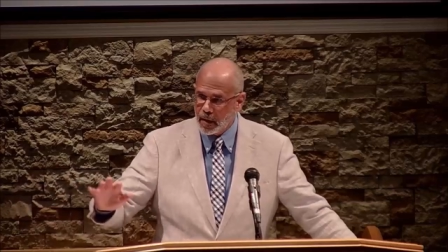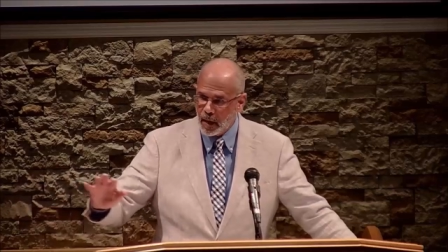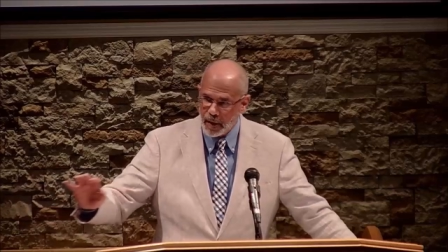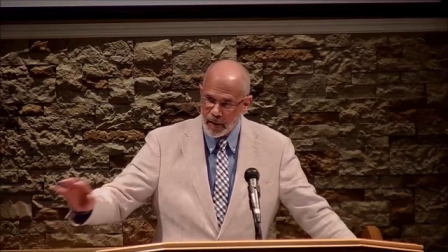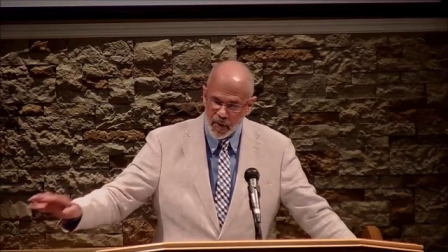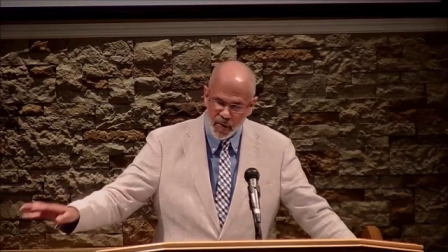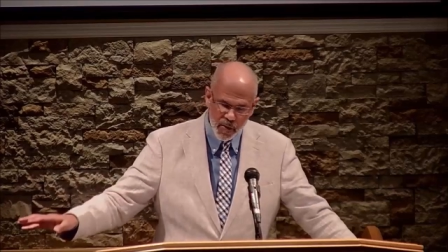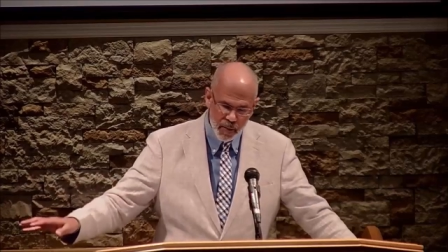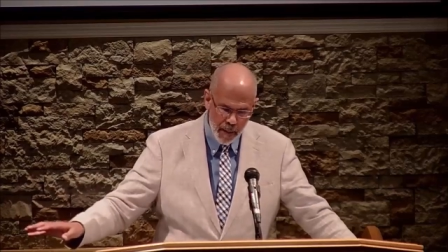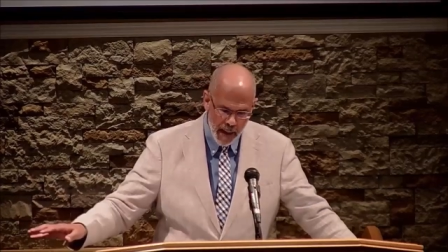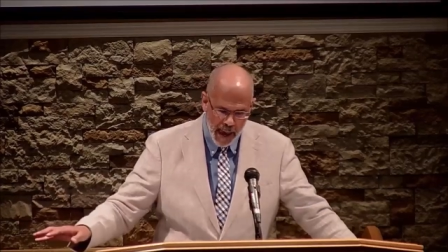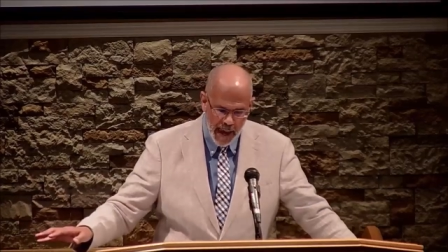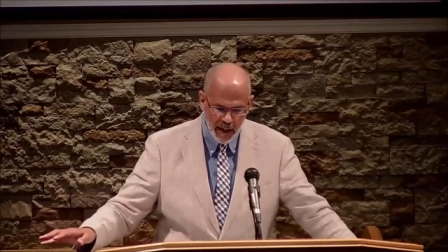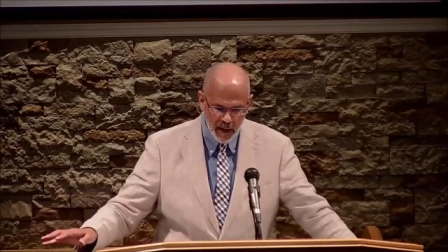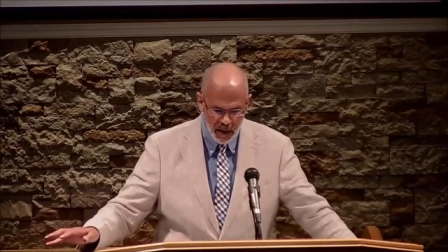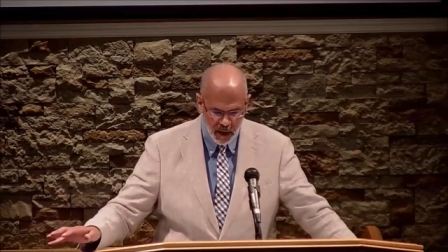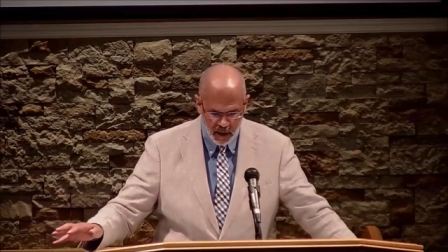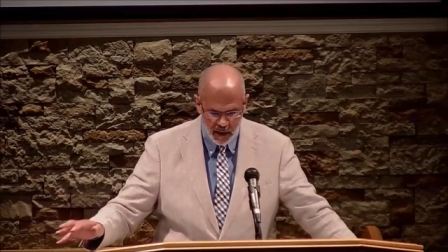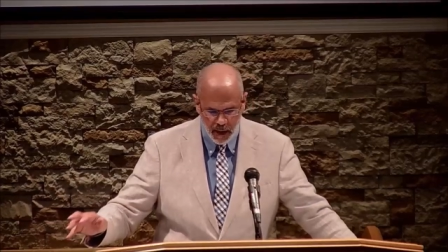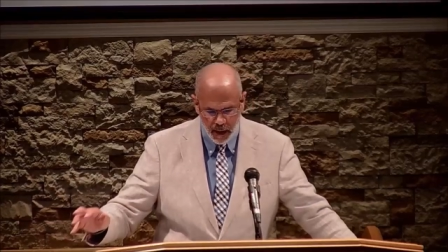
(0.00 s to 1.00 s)
others back
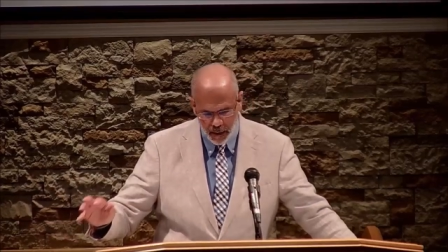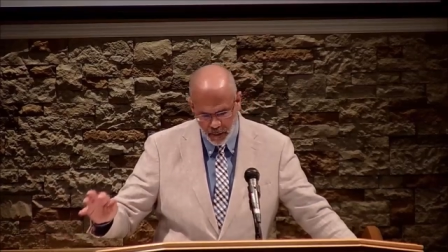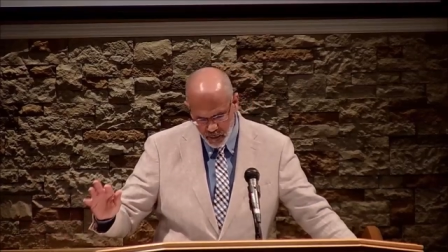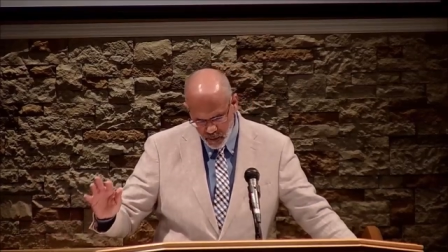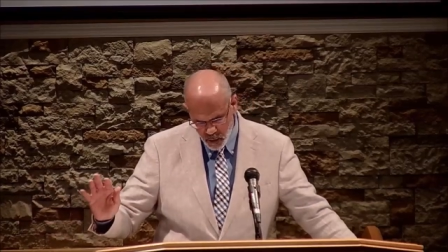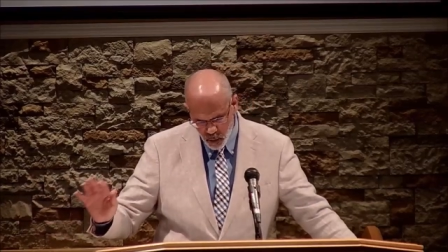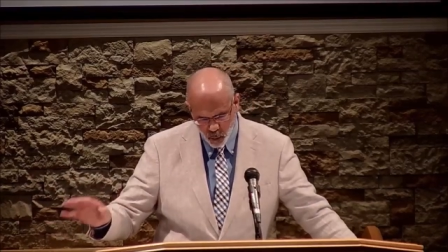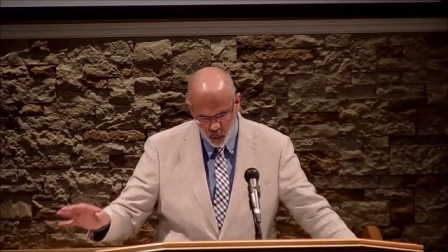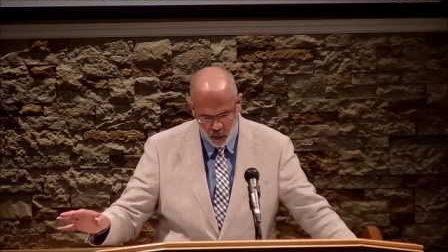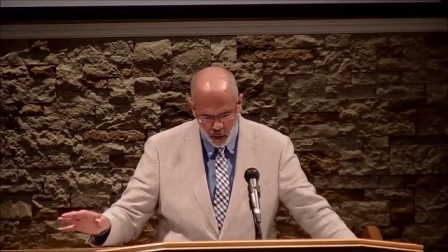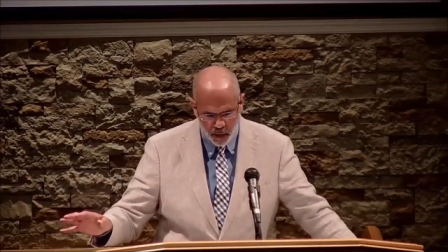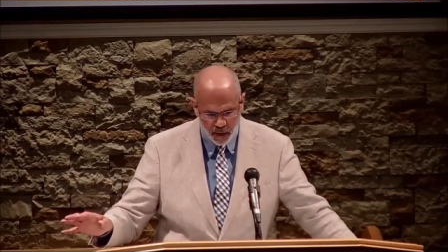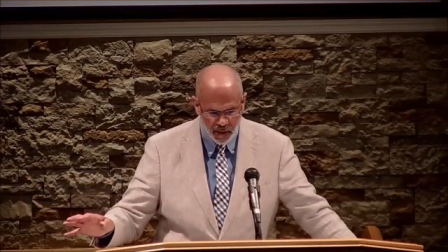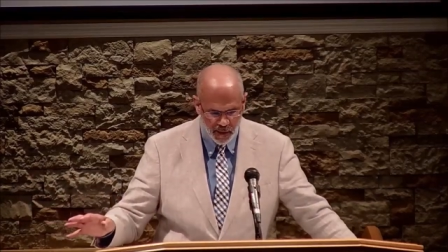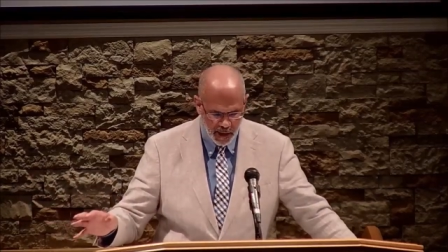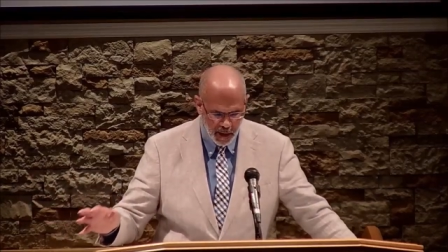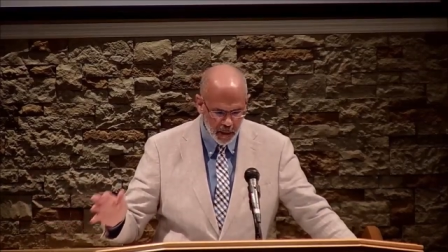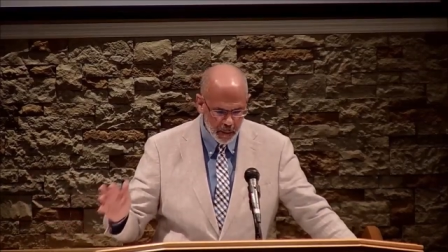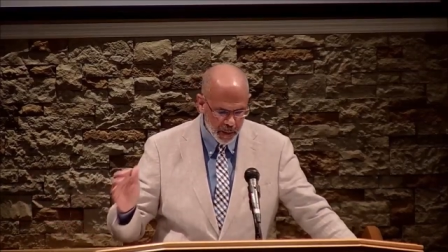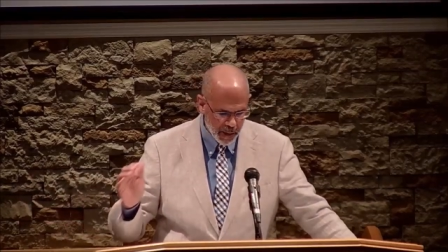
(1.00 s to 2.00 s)
to them to work
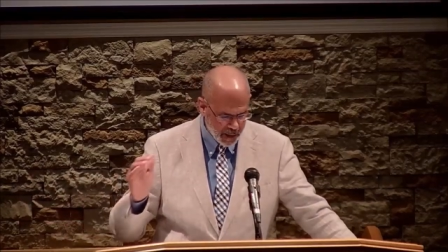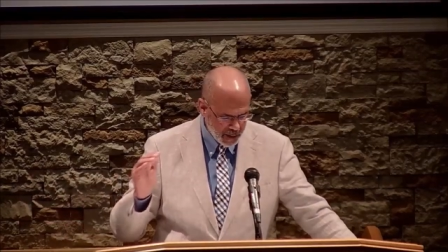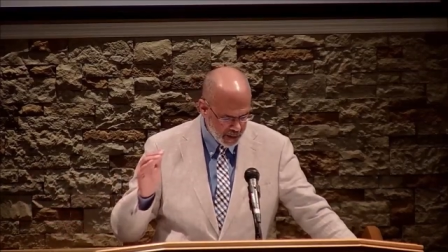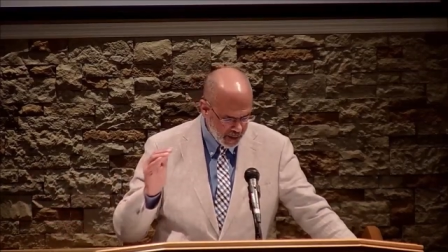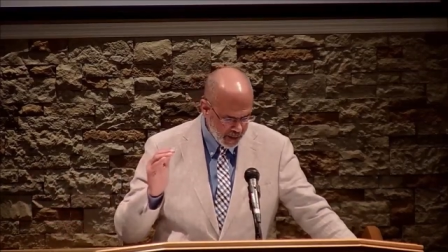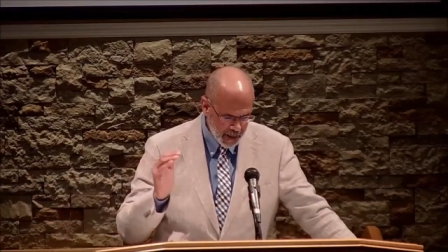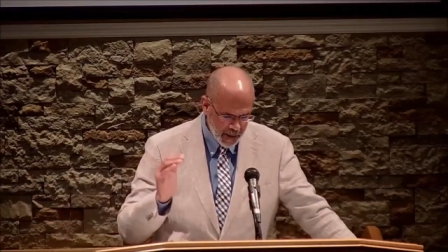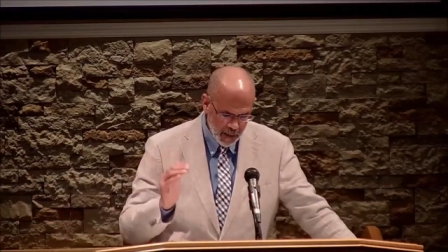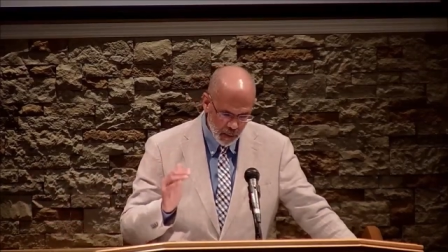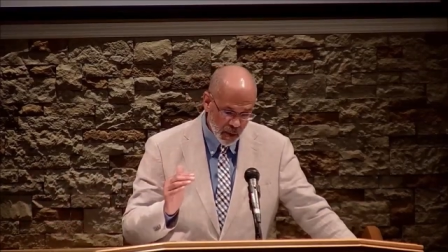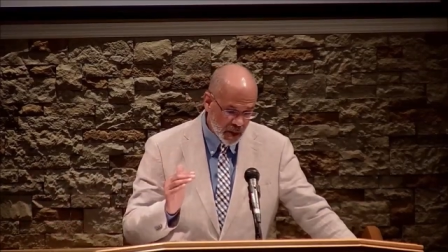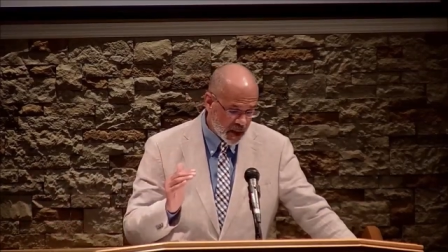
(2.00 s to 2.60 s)
there, but which